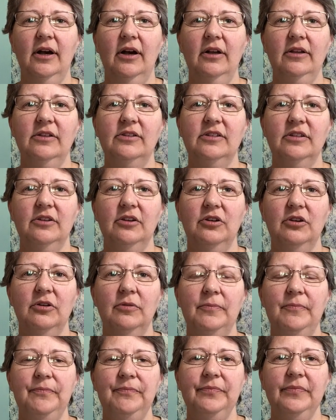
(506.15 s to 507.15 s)
Is
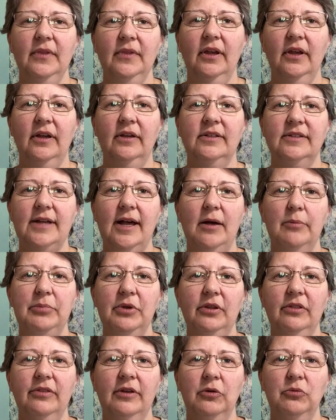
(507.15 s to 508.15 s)
there a
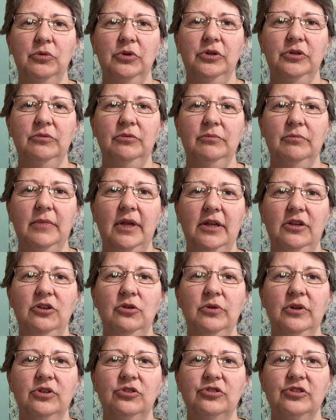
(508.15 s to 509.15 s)
topic that would make
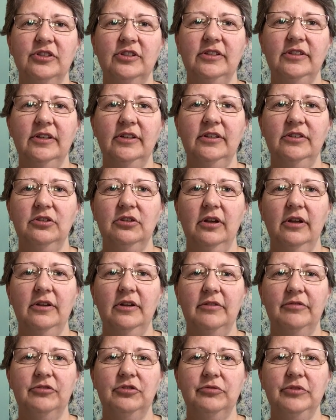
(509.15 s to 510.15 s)
you interested
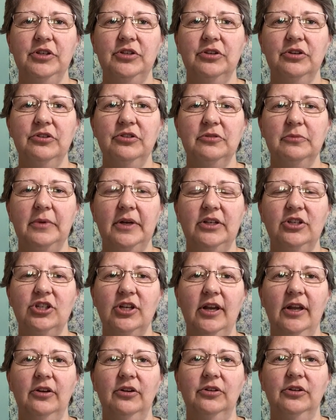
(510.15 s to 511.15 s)
enough to return to my
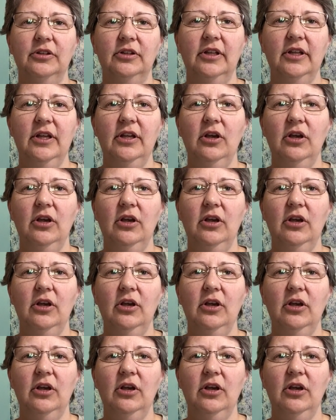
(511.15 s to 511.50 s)
channel?